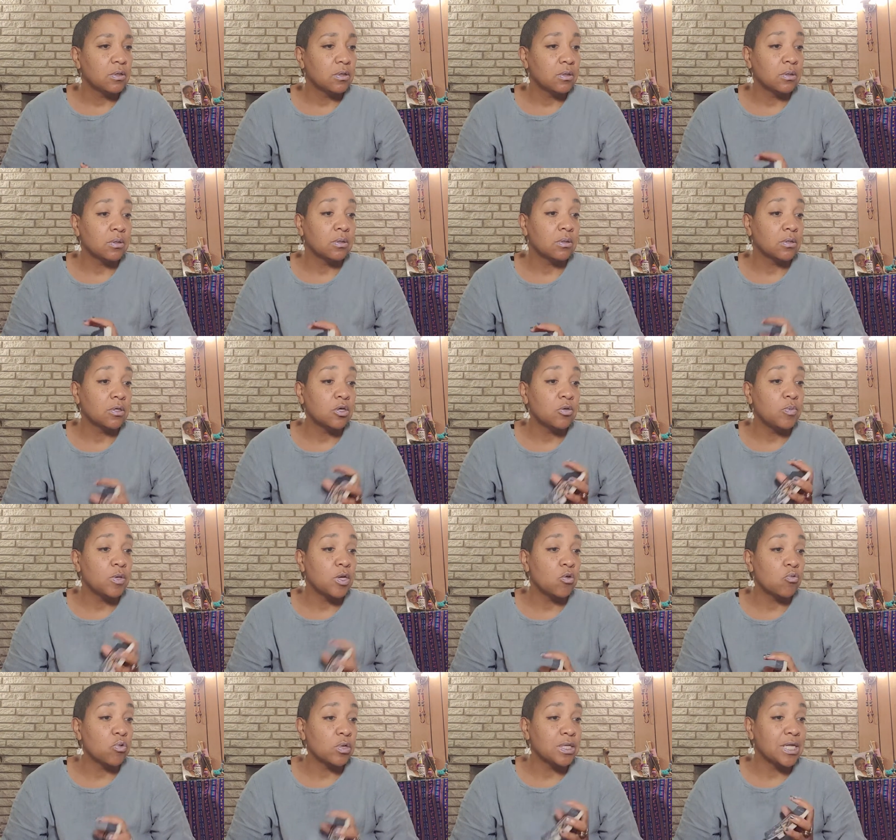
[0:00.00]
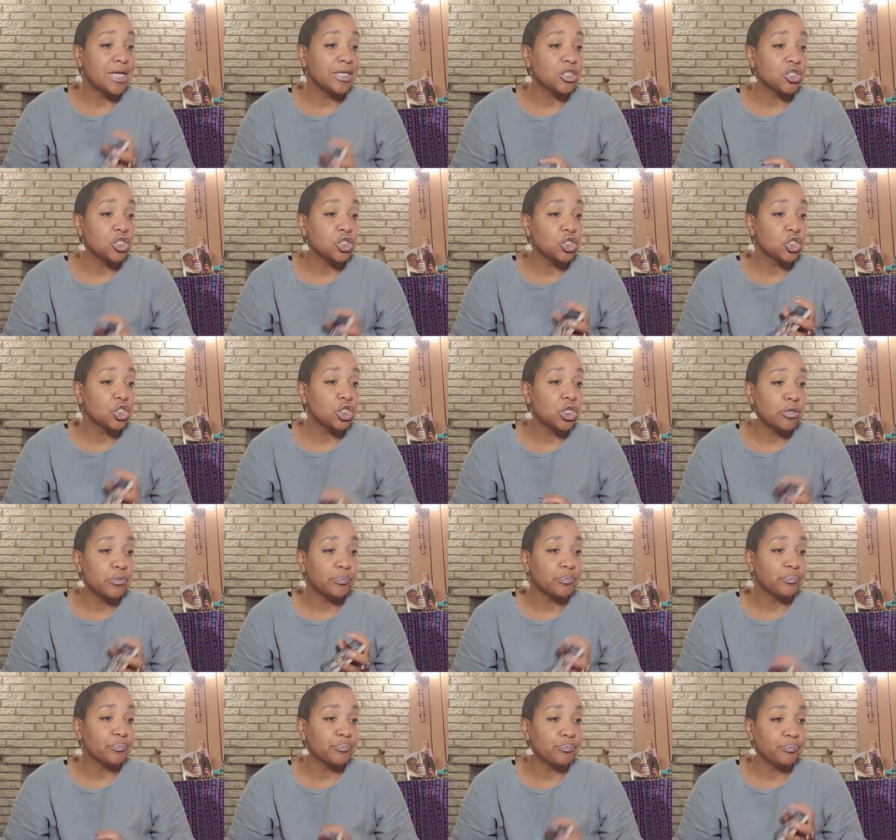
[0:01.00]
Uh, it could be a
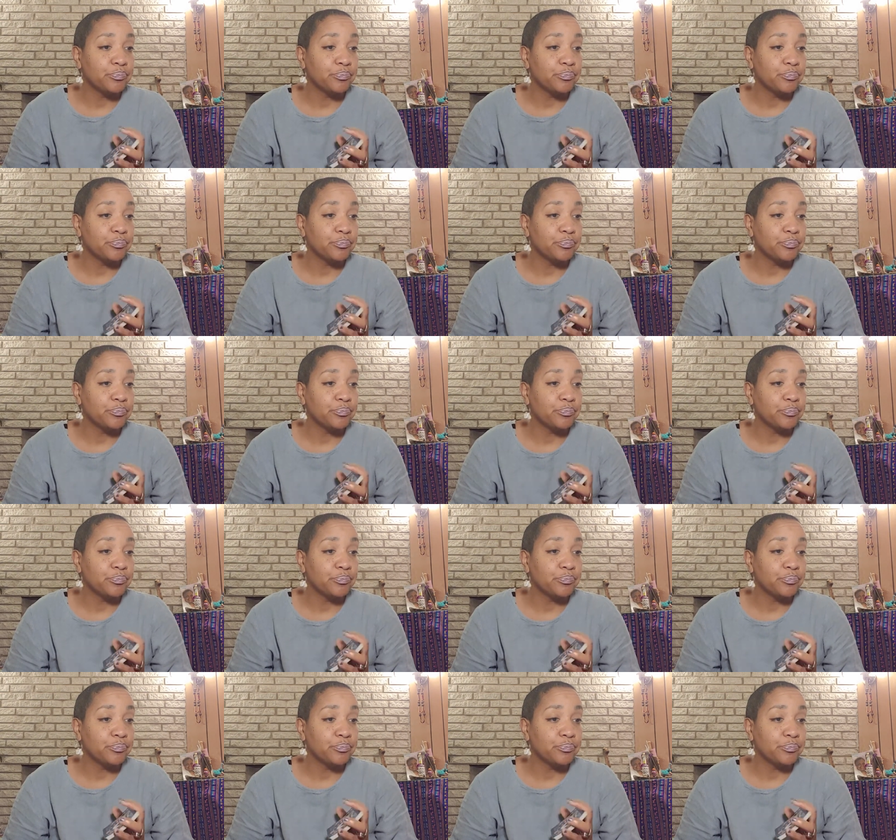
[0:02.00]
relationship.